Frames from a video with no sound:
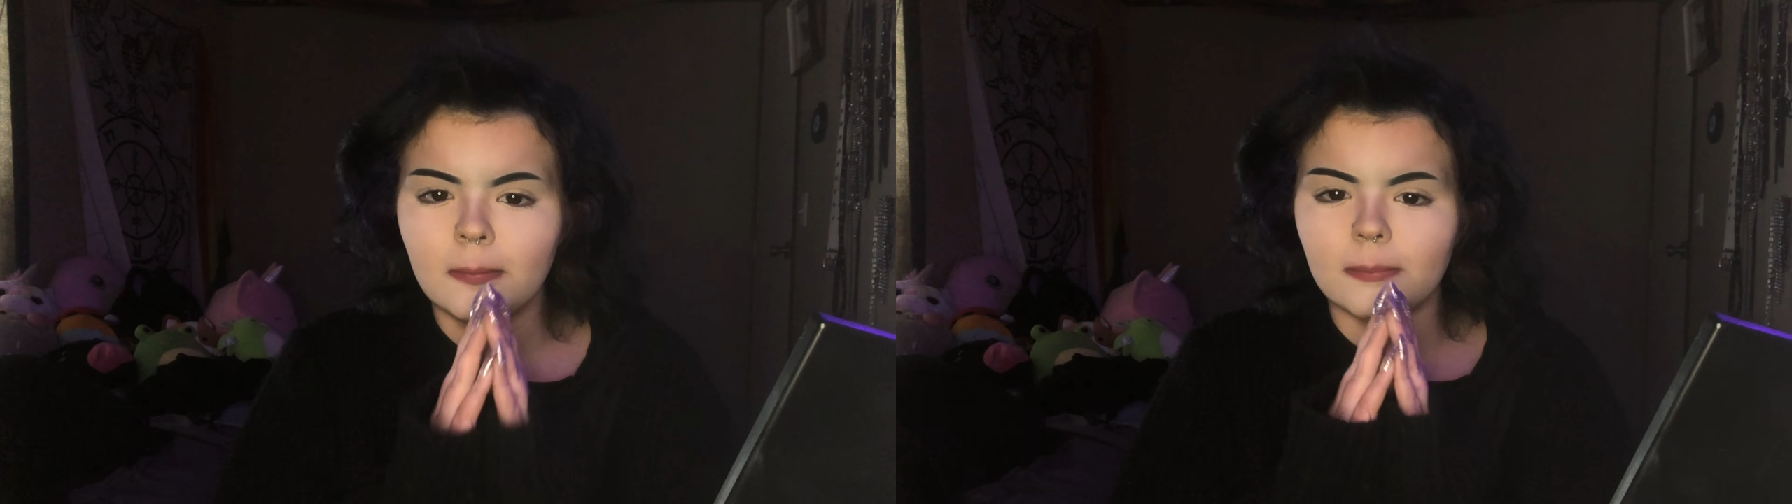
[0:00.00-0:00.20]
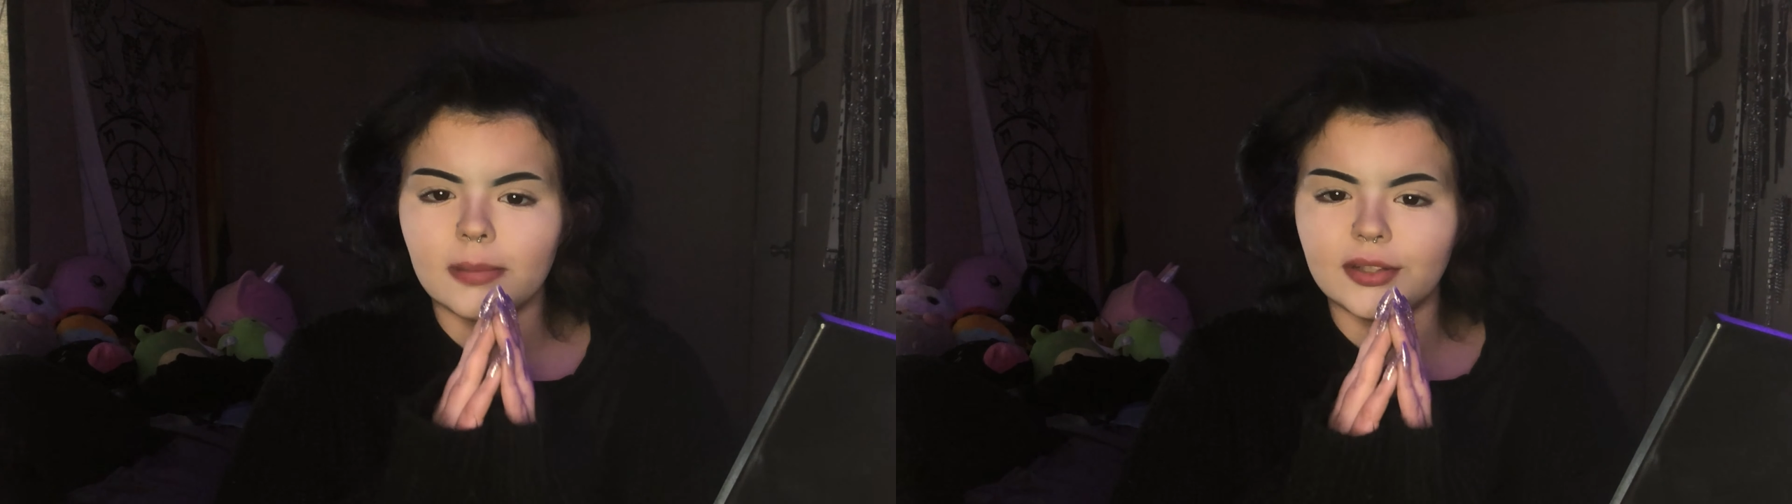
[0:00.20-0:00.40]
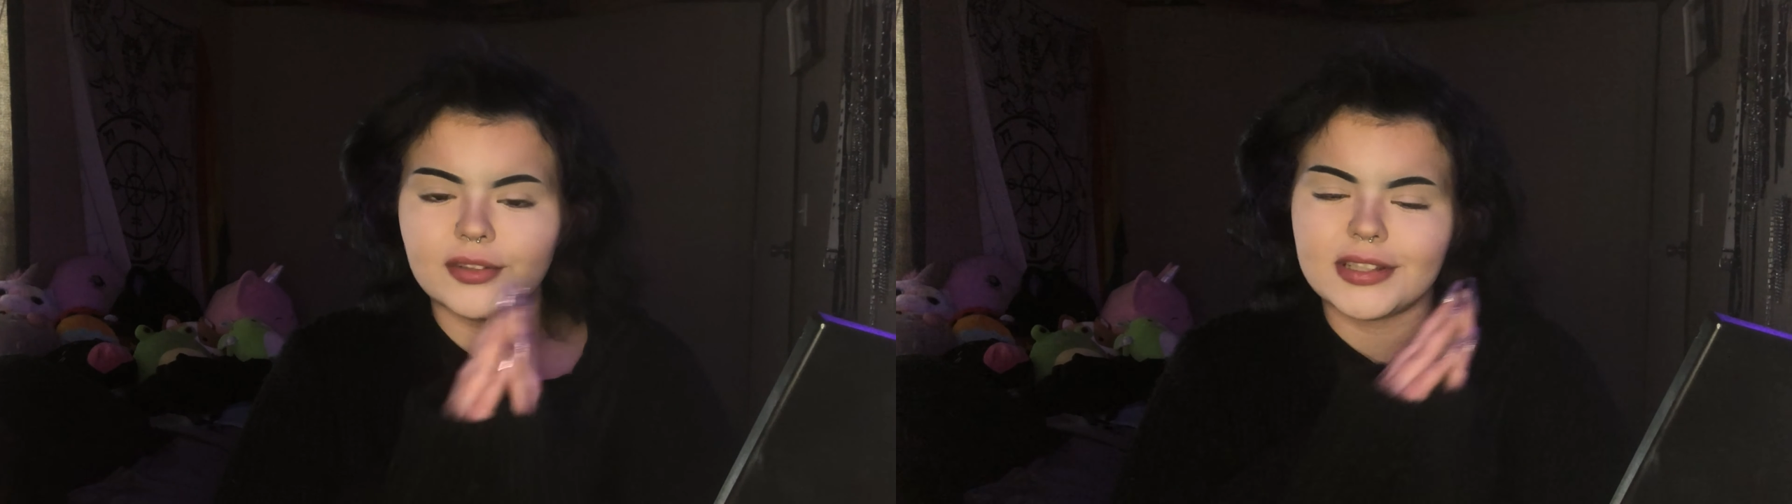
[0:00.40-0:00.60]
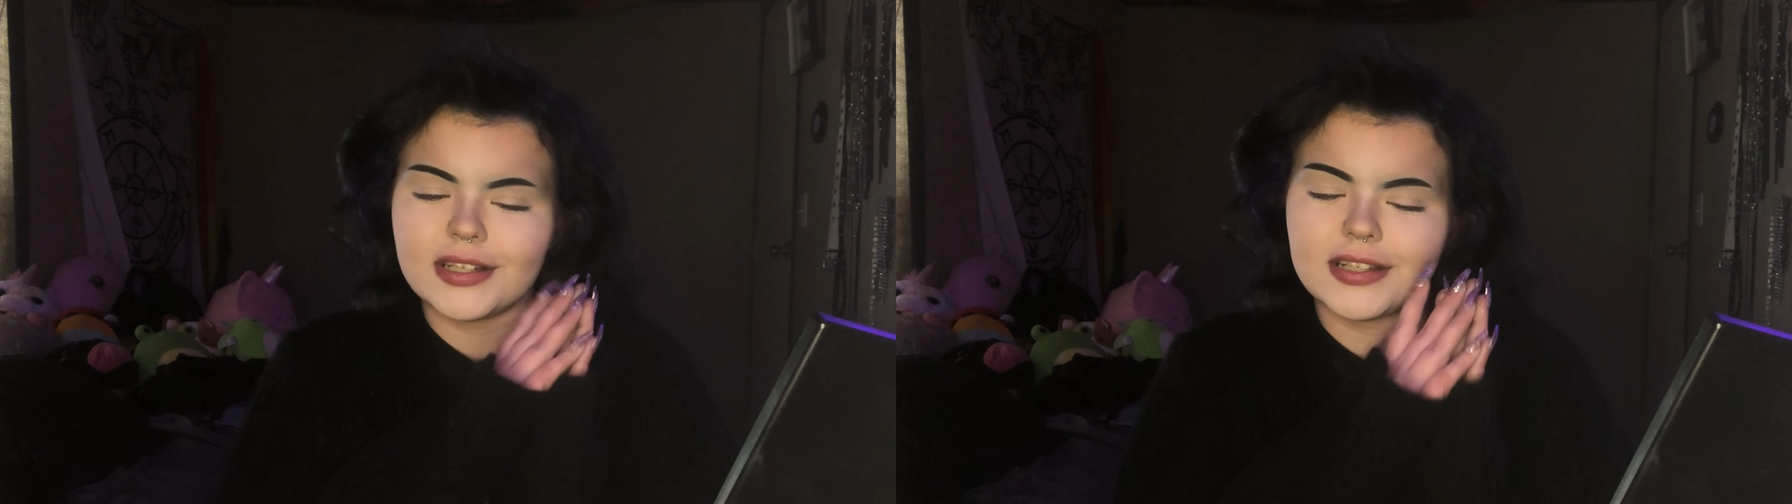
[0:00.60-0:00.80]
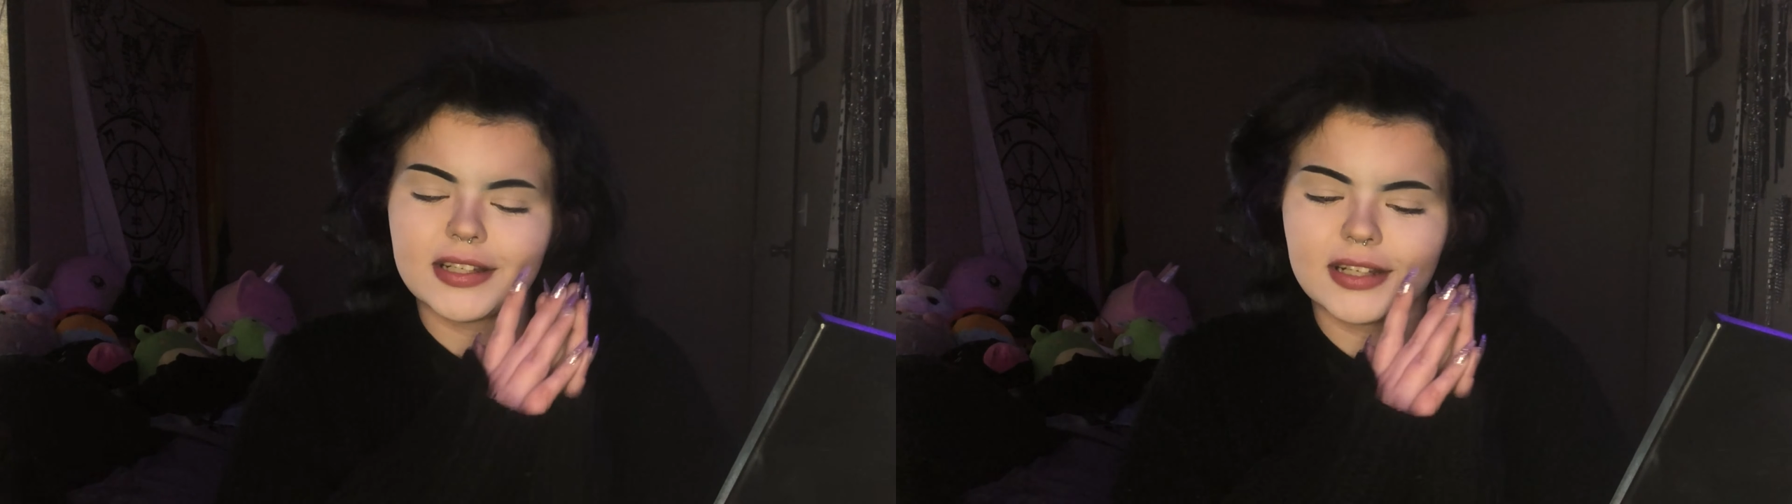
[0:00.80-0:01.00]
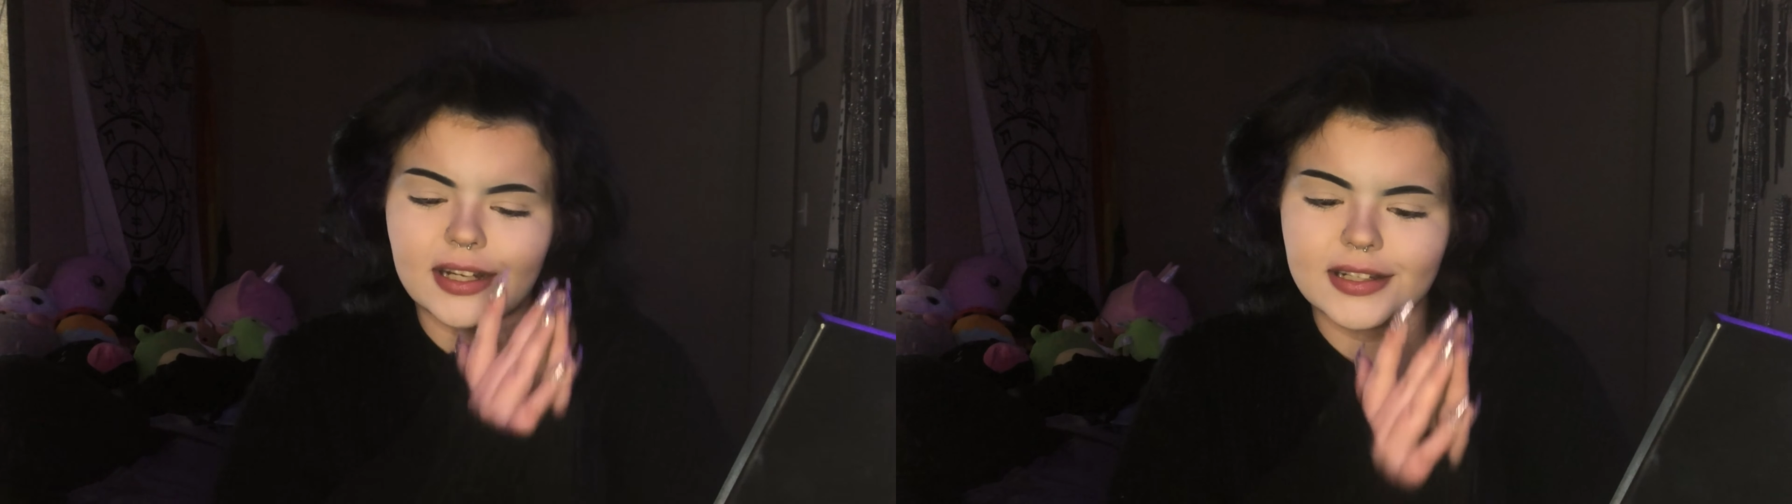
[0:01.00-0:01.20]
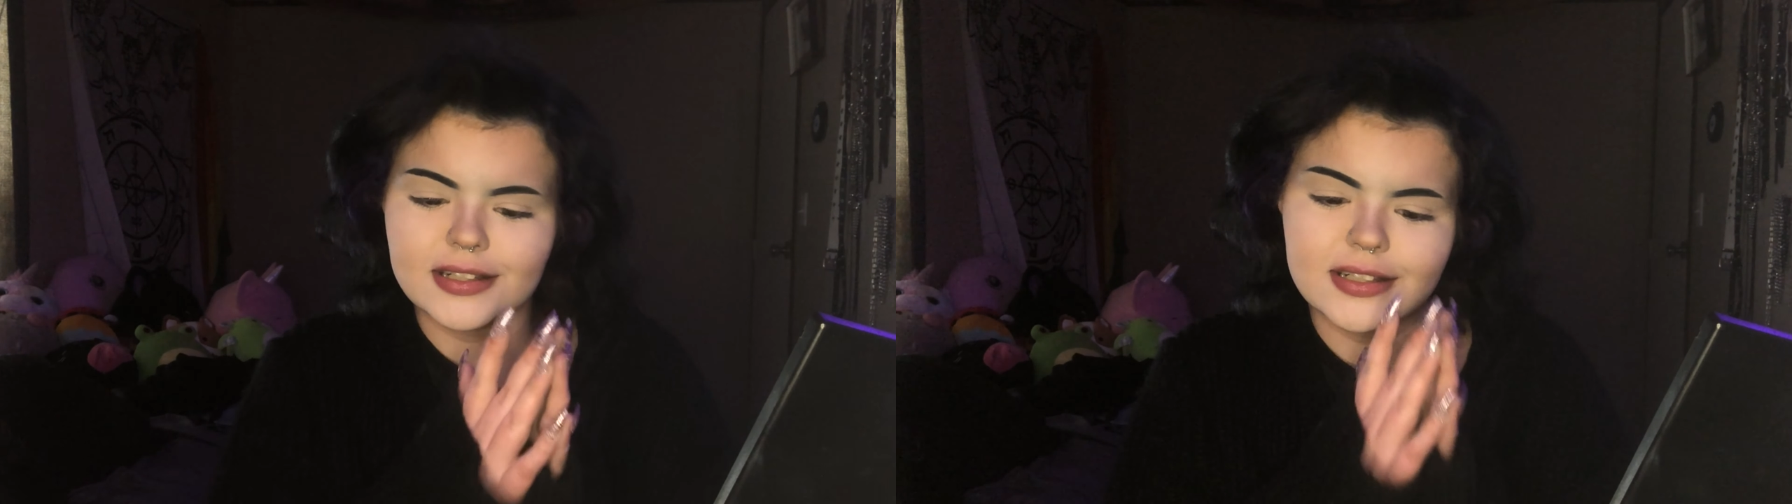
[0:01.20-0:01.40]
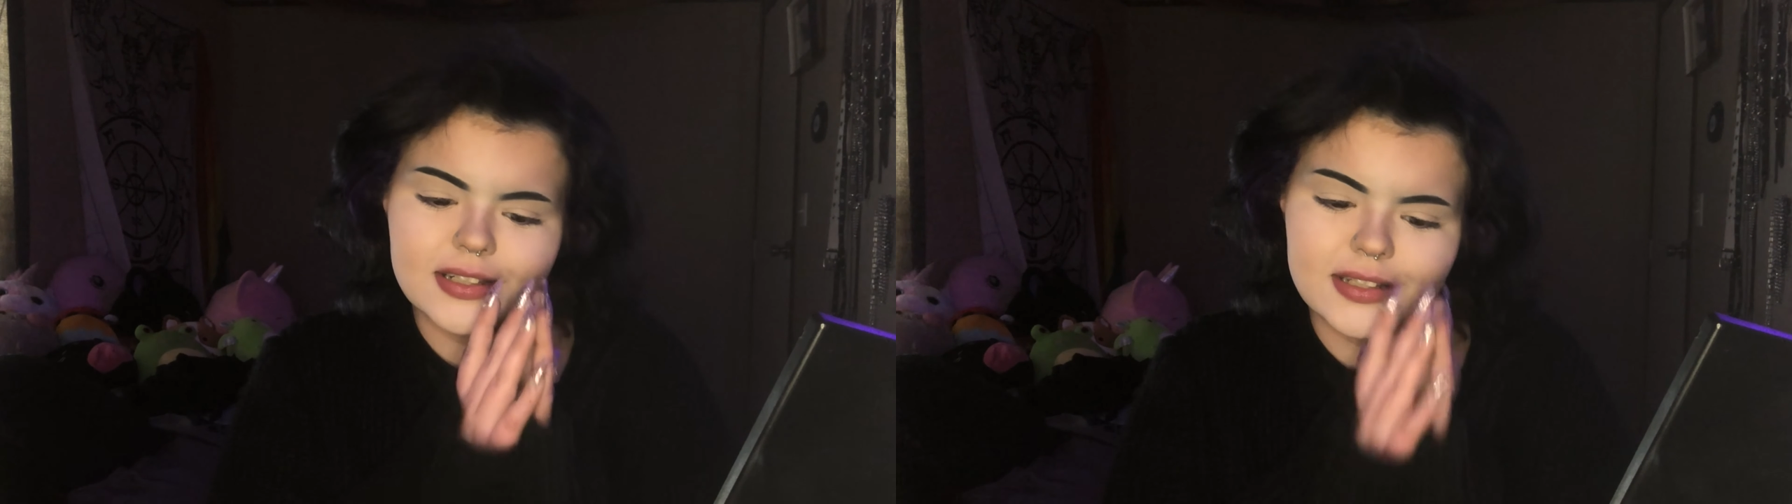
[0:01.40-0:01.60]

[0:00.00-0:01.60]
but you can see it's a nice